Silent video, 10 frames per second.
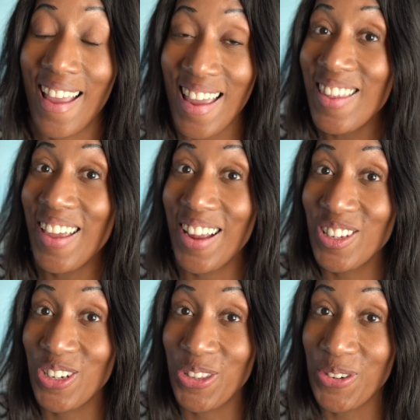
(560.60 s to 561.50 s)
in the
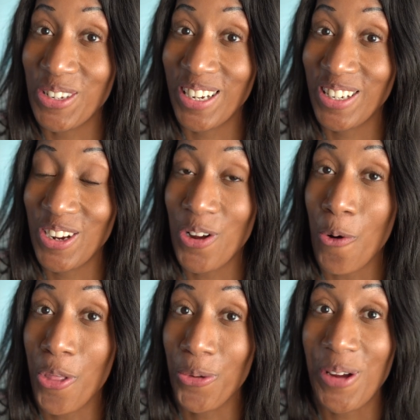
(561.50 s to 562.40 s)
Insta360
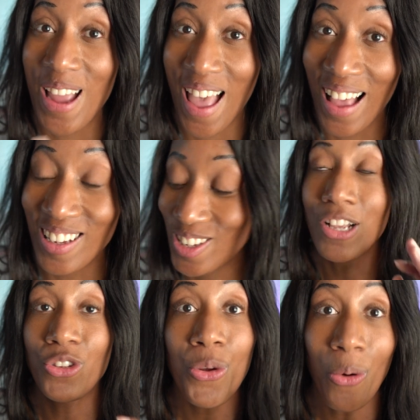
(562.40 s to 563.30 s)
Go3S.
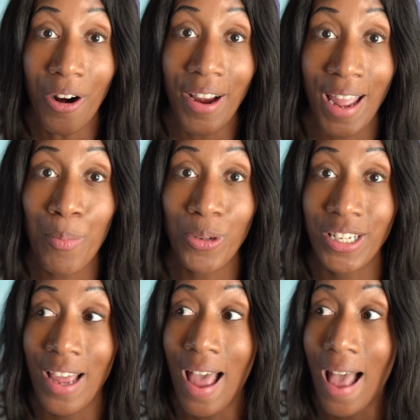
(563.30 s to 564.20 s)
So you are able
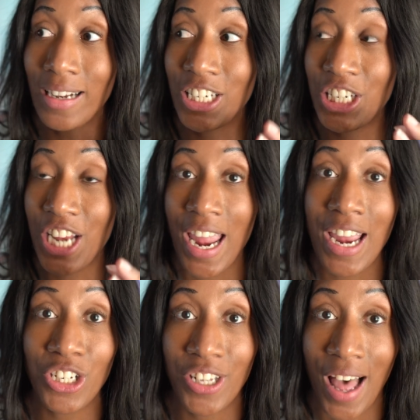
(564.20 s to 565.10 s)
to
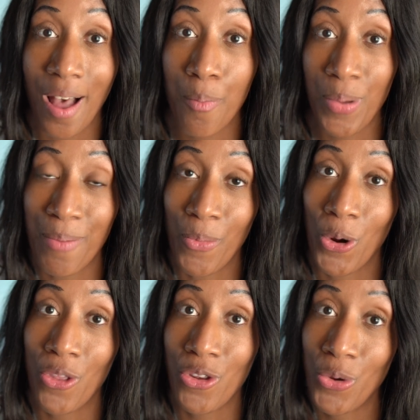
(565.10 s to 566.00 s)
change that a bit
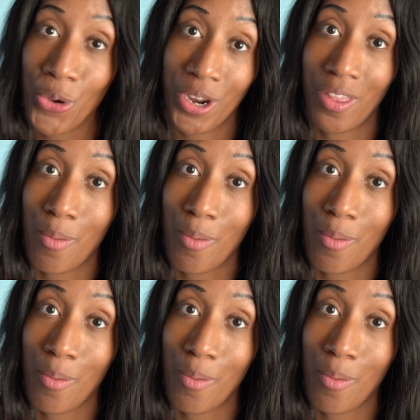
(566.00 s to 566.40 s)
more than you could in the